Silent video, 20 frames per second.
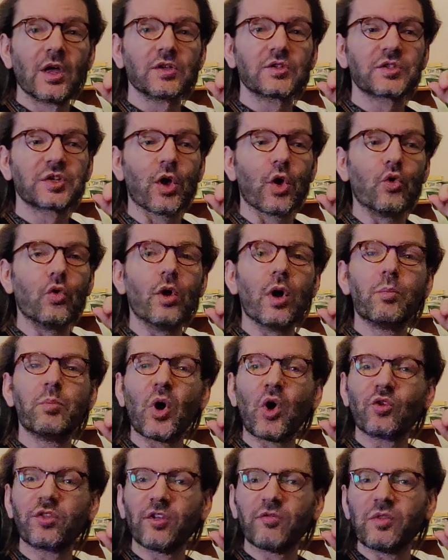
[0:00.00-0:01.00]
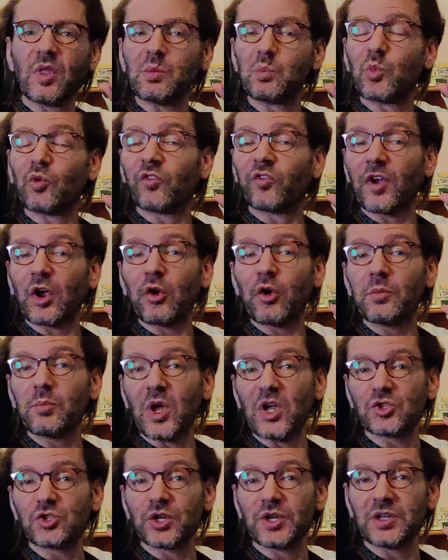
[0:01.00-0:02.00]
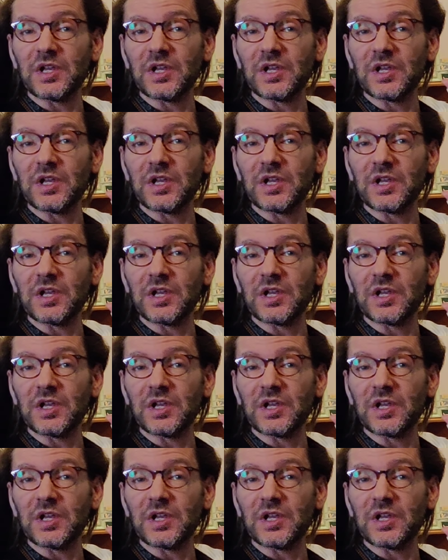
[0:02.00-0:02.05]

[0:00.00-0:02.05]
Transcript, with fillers: So both of them were very much